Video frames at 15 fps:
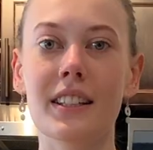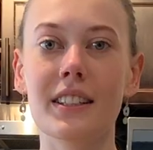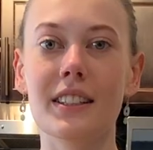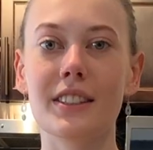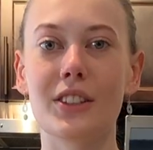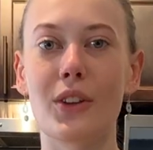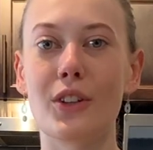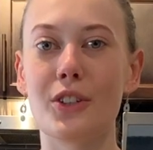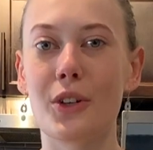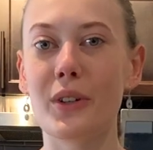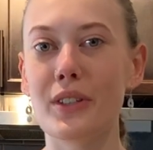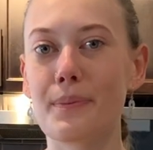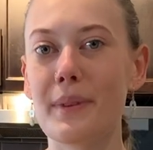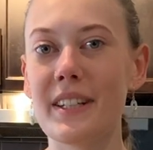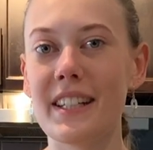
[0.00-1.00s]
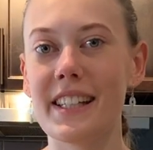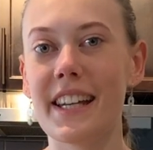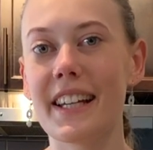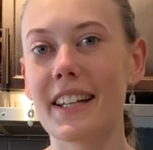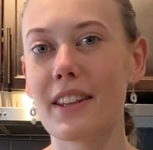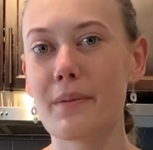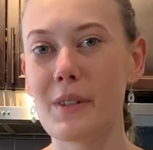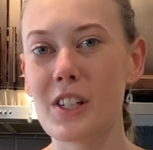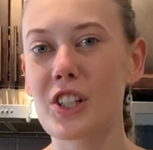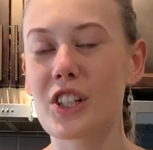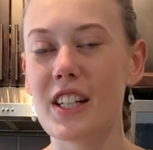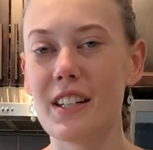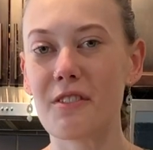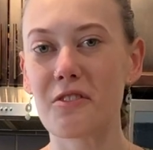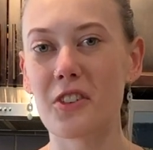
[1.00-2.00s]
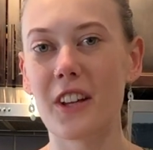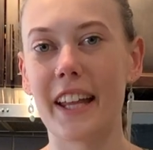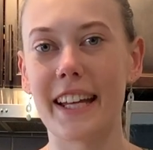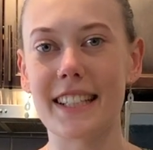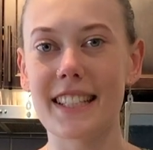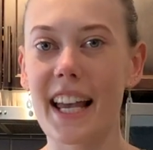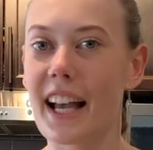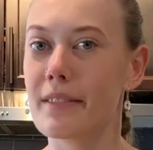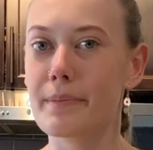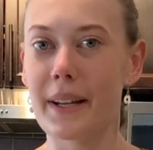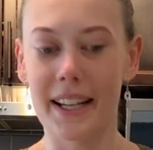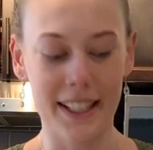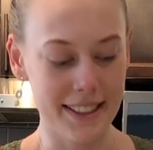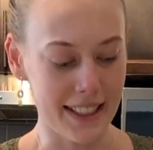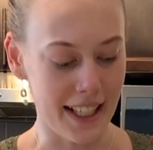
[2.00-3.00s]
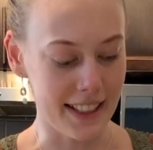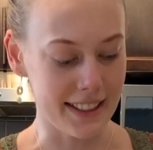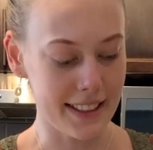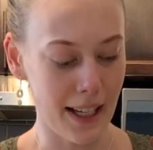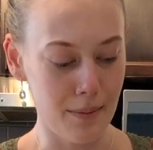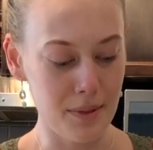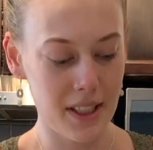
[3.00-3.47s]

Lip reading: So the dough has been kneading in the machine for like 10 minutes and it's come